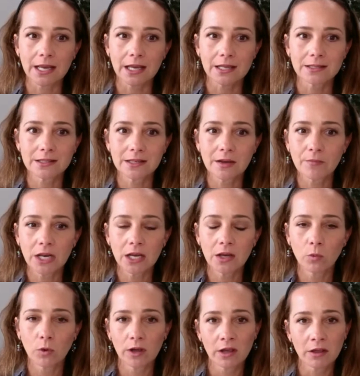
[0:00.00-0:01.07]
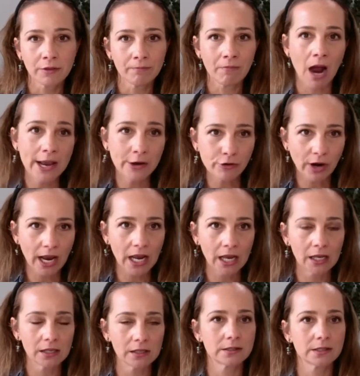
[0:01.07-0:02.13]
like, as somebody with
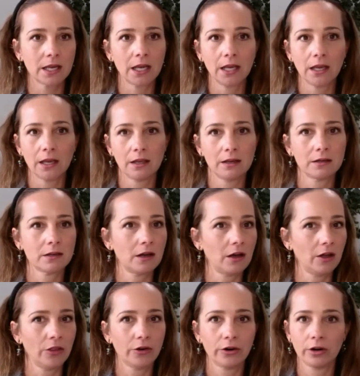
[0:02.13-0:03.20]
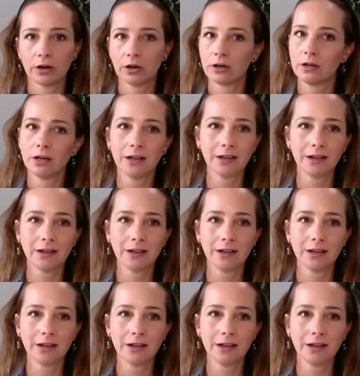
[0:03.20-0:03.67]
migraines and other